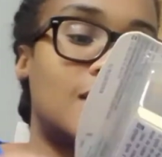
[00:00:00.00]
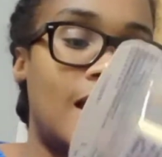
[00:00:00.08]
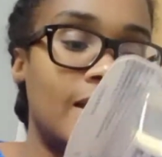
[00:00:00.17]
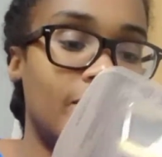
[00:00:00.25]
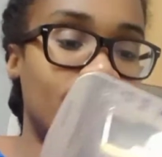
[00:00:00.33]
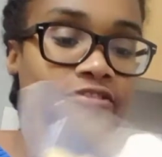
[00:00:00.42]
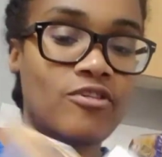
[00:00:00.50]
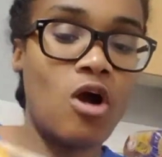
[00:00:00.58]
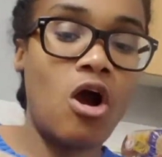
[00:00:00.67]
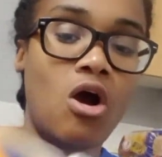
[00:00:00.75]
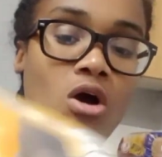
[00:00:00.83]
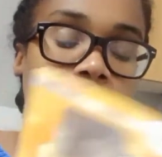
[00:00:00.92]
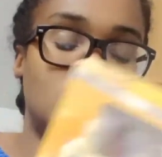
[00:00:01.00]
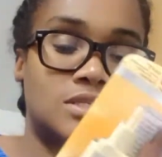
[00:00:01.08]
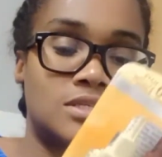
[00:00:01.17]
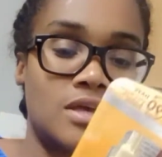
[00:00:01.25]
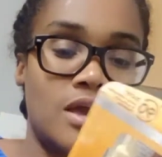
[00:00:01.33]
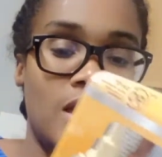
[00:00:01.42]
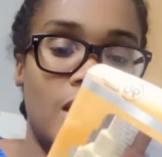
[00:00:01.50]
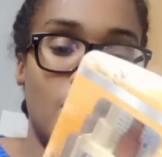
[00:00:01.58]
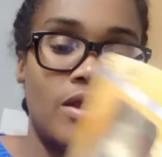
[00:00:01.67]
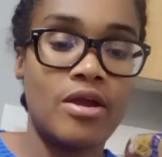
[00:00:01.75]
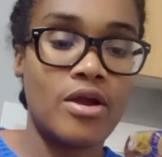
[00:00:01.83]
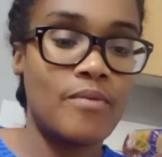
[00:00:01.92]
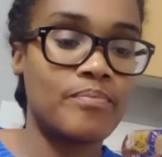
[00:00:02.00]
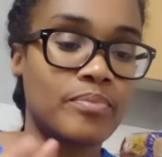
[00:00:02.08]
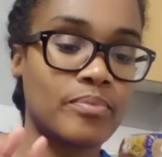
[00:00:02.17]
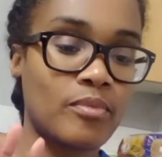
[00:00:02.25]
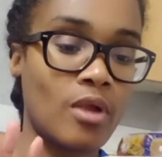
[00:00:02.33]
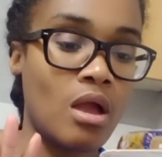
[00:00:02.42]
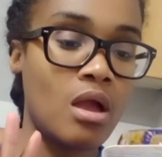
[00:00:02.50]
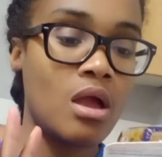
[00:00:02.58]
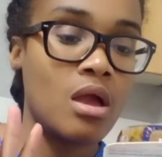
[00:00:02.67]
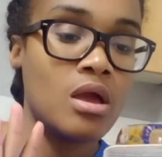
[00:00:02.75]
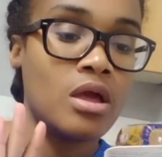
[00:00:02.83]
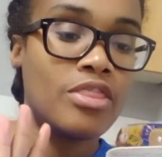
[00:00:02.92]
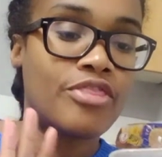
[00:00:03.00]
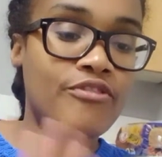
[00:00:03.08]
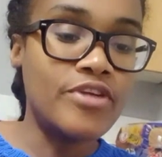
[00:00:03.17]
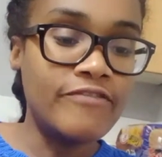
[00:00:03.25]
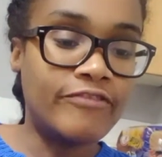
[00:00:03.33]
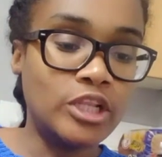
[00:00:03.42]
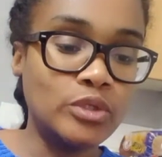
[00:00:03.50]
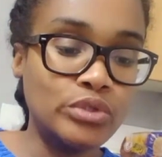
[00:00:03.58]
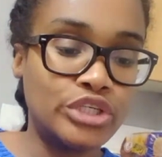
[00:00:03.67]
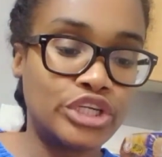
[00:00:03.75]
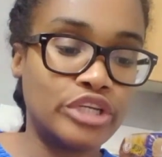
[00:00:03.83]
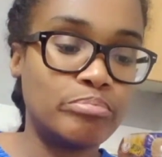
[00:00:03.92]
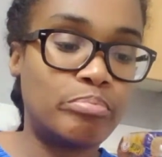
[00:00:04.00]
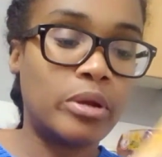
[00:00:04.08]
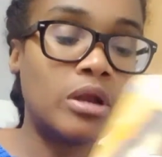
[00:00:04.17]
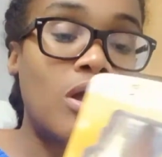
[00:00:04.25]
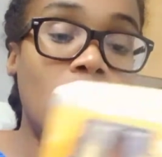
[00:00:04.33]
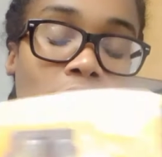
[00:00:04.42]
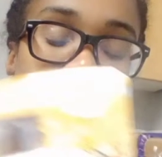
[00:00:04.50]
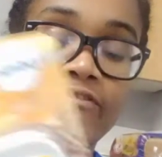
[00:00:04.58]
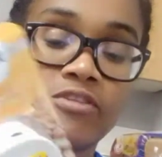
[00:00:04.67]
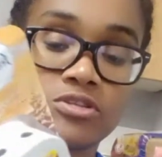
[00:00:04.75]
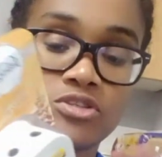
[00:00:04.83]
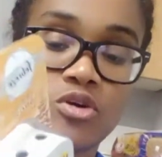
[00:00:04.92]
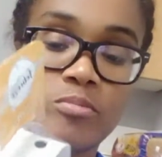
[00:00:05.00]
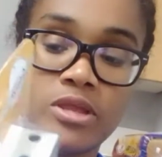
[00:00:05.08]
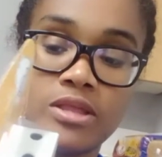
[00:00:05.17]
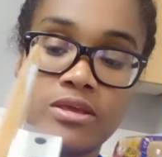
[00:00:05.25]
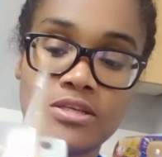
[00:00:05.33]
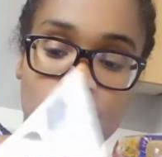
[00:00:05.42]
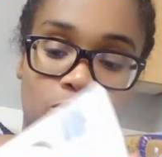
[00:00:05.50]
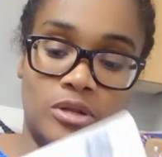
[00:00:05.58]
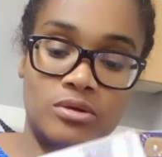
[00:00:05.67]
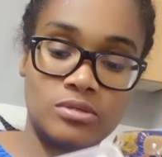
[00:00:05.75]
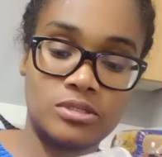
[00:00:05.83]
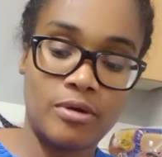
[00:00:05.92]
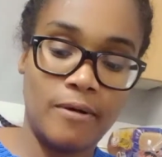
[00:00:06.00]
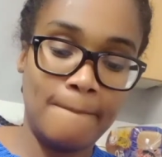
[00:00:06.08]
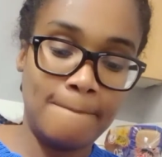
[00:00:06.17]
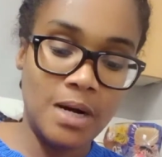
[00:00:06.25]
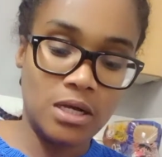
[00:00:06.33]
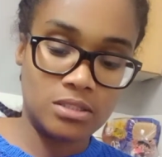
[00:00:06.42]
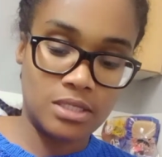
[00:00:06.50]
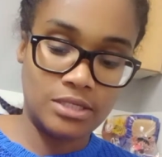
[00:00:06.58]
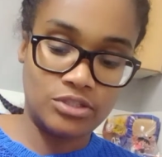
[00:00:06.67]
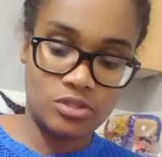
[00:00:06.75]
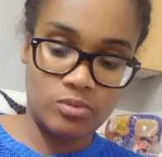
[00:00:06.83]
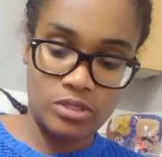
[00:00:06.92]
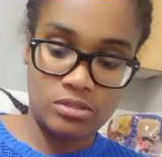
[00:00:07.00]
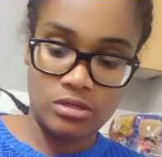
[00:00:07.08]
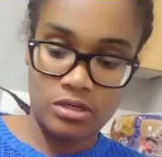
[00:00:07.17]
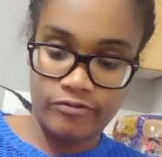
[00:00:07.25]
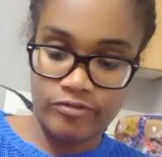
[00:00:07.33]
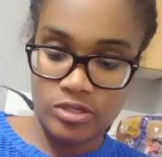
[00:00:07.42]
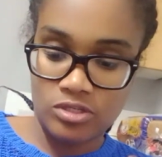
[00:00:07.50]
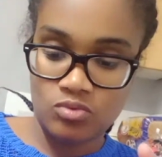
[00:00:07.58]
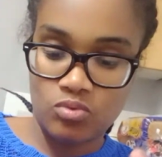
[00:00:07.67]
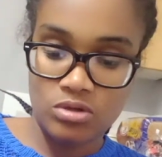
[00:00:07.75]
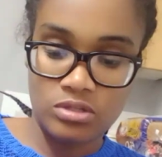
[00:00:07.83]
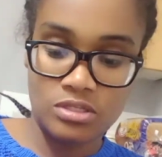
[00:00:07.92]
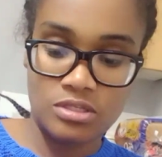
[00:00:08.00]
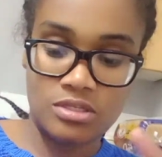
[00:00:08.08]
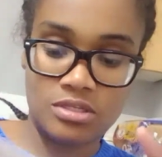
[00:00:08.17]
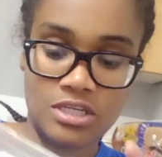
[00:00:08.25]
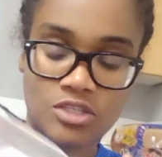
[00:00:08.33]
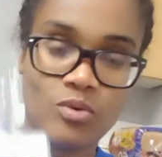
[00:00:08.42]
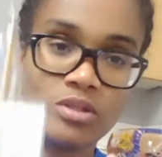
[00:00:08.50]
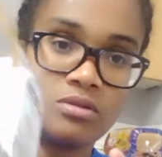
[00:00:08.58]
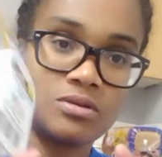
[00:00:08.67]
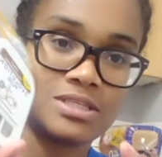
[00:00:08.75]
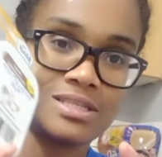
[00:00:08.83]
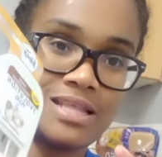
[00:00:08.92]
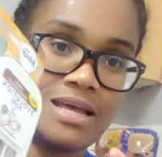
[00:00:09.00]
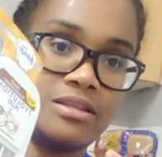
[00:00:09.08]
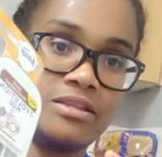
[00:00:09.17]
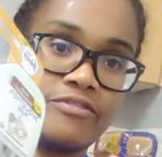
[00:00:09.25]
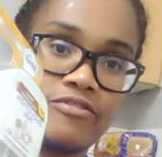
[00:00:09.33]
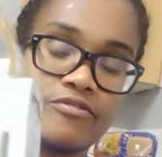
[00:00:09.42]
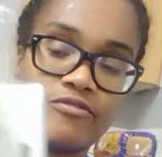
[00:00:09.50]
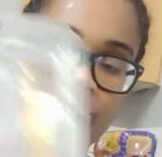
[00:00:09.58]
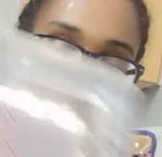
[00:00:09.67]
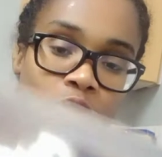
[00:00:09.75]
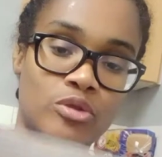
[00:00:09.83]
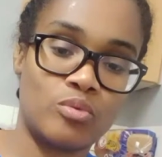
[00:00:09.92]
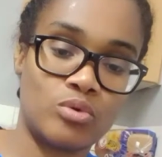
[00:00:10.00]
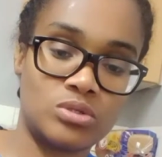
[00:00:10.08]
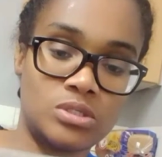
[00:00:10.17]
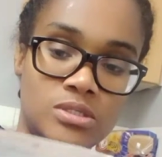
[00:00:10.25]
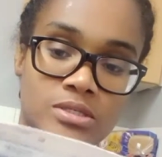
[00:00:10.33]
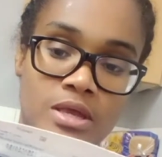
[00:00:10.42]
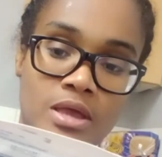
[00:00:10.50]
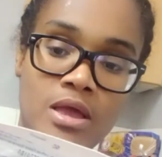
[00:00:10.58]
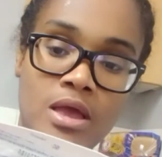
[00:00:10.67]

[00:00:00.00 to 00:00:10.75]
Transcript: I have got a 3Volution plug. I have got so many of these plugs, but I just wanted to give this one. This one looks slightly different from the other ones.